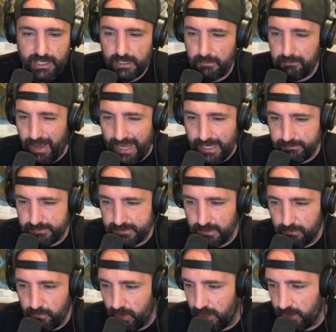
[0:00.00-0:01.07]
in a pipe
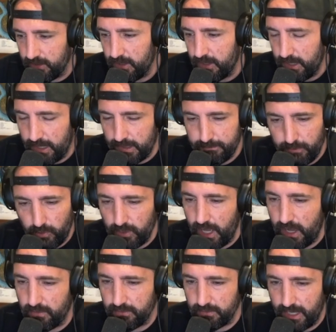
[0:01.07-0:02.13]
somewhere and pull
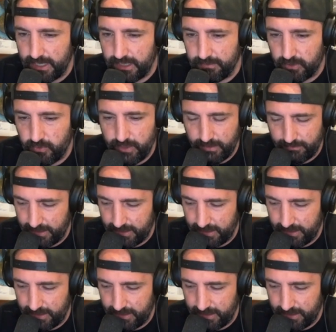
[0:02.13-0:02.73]
out Lightning McQueen.